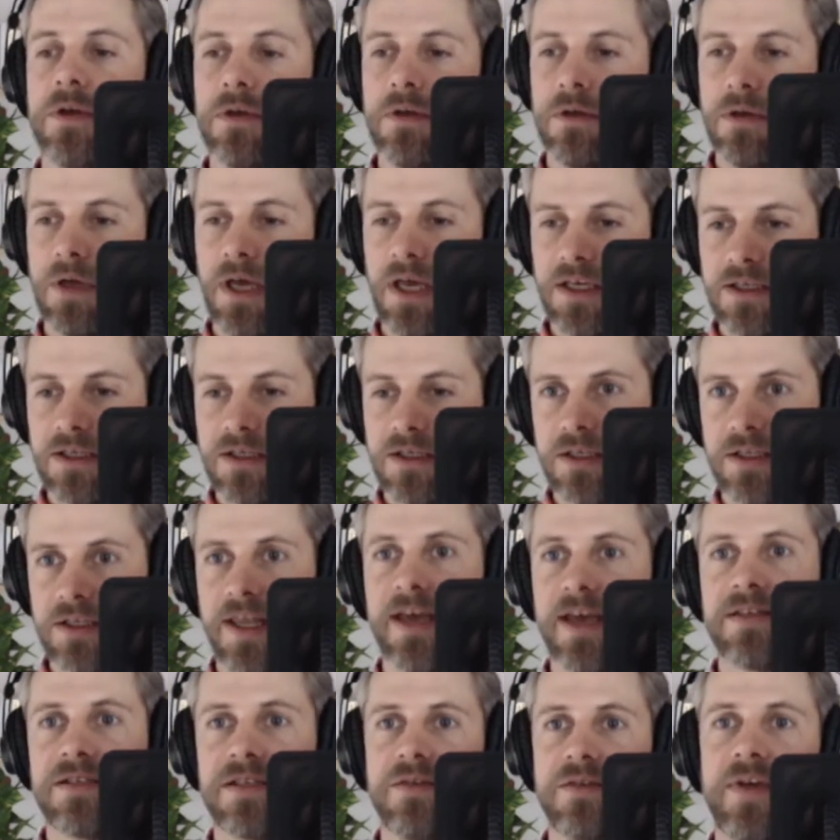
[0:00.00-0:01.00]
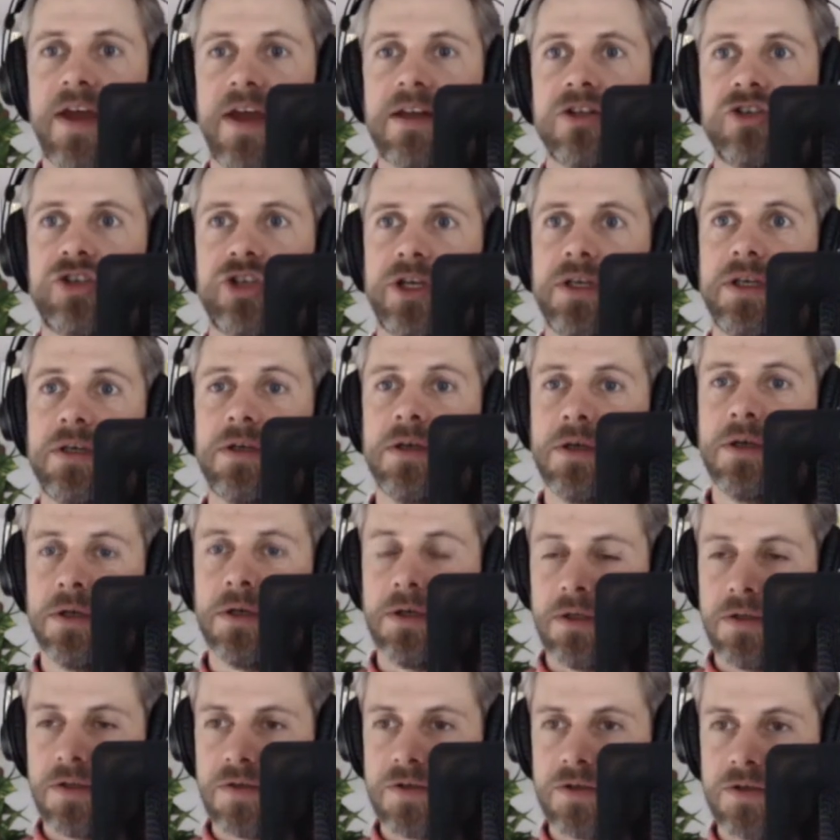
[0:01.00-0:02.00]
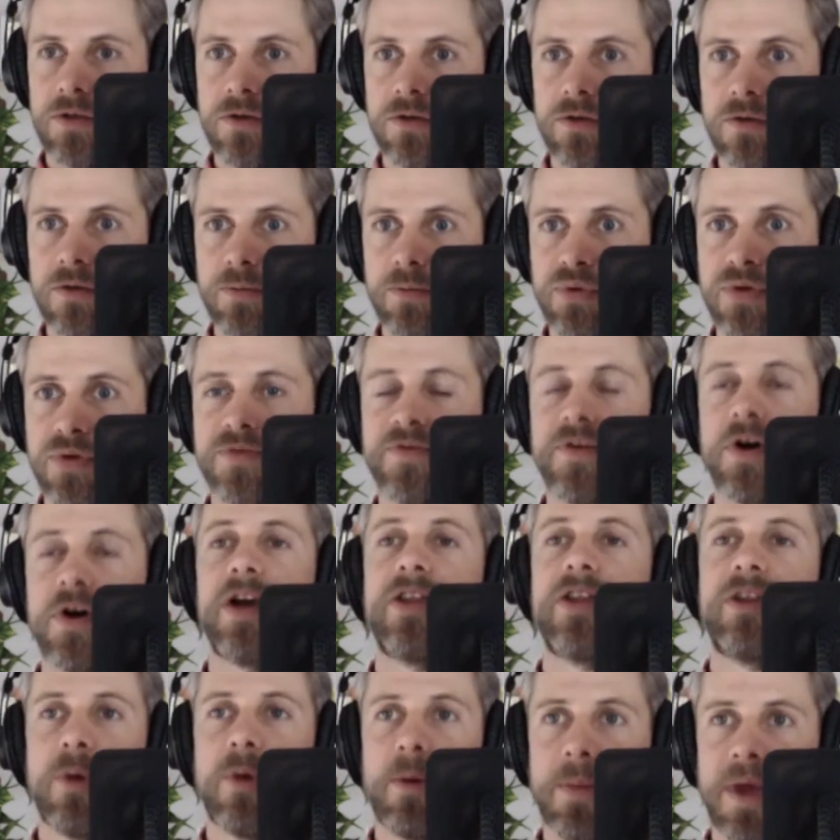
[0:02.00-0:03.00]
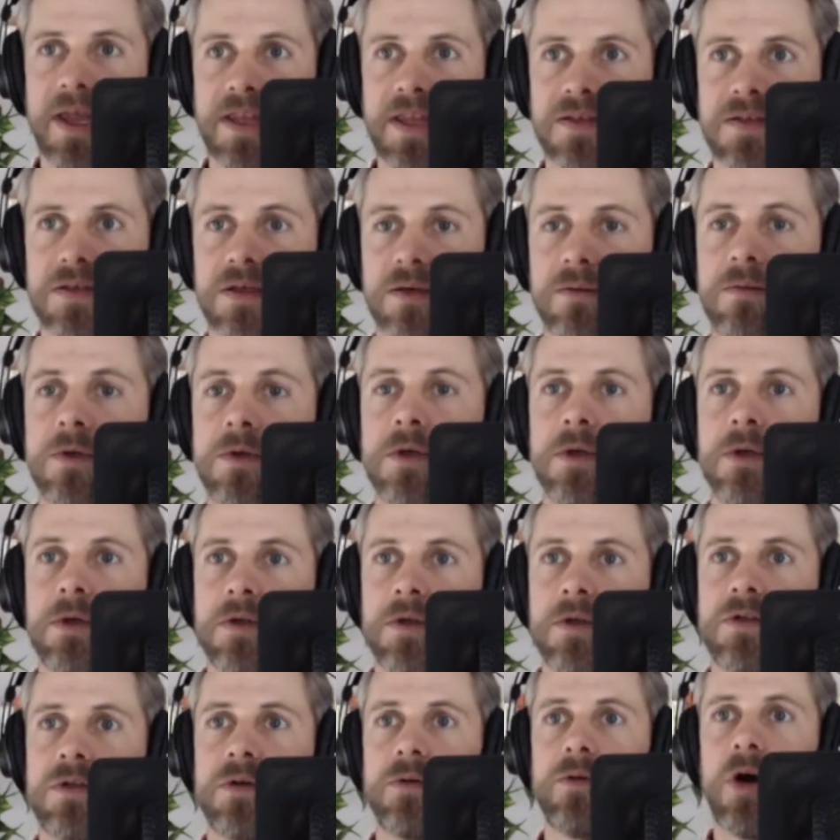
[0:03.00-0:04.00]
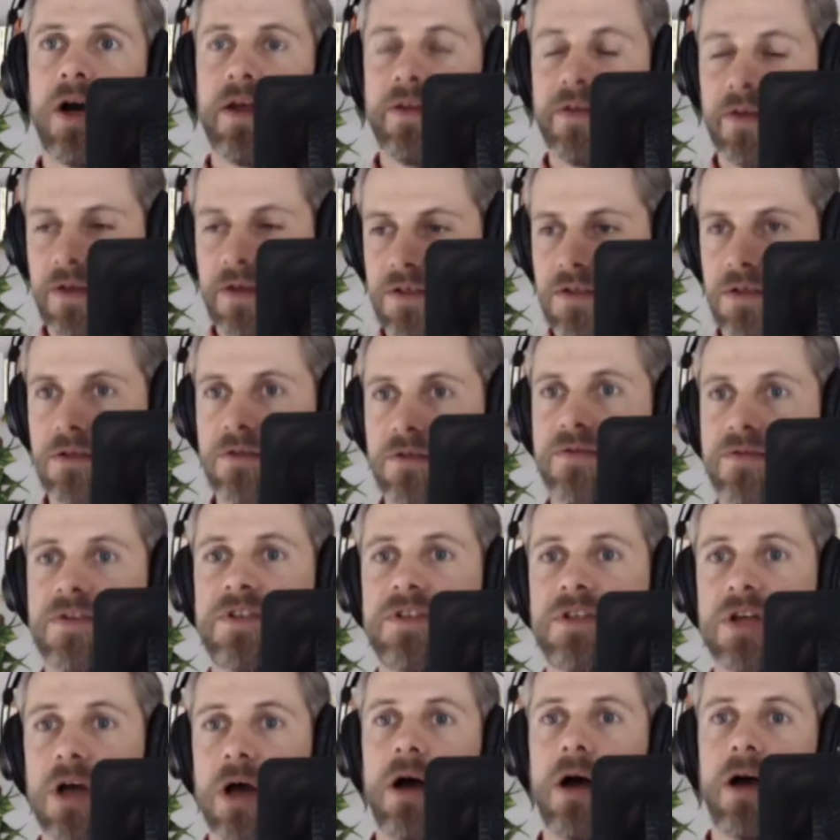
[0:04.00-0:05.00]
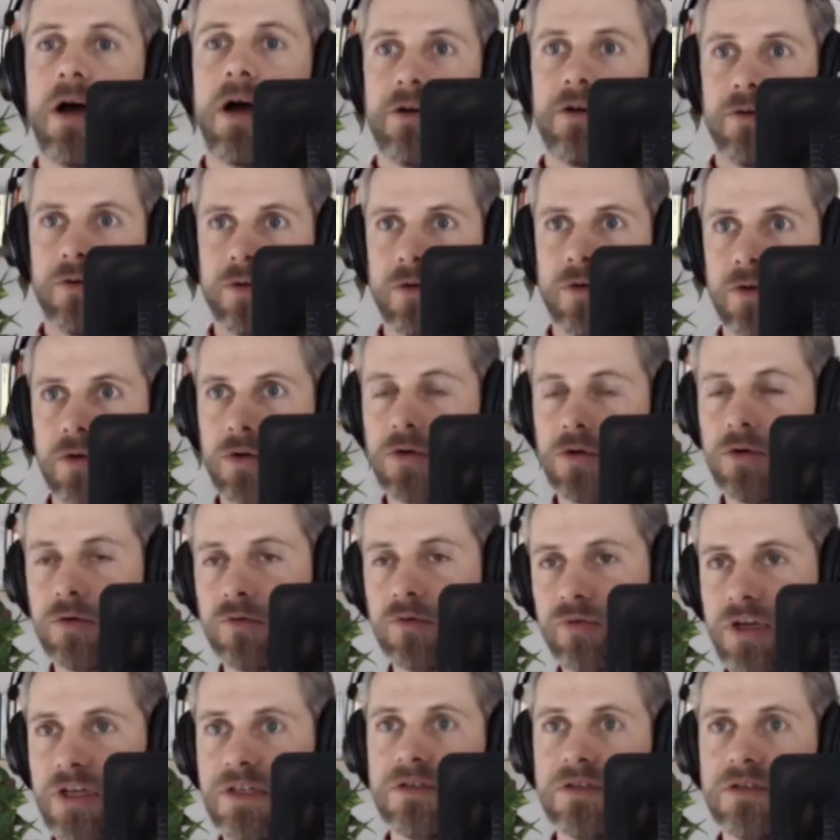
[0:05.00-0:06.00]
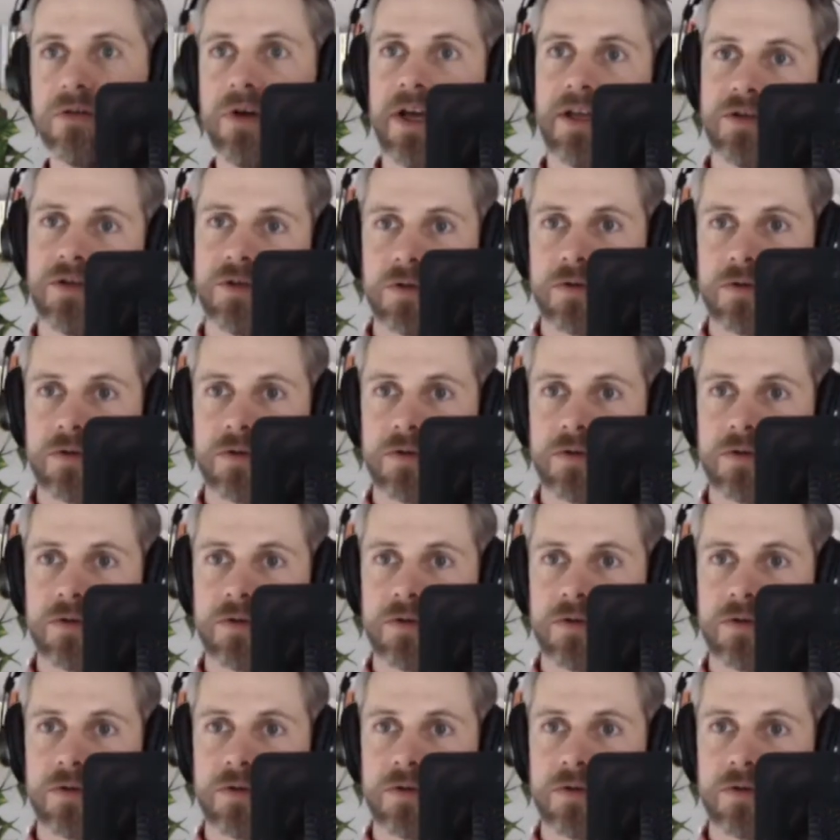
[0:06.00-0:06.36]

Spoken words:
and collective energy to provide the momentum to either sort of start or redirect or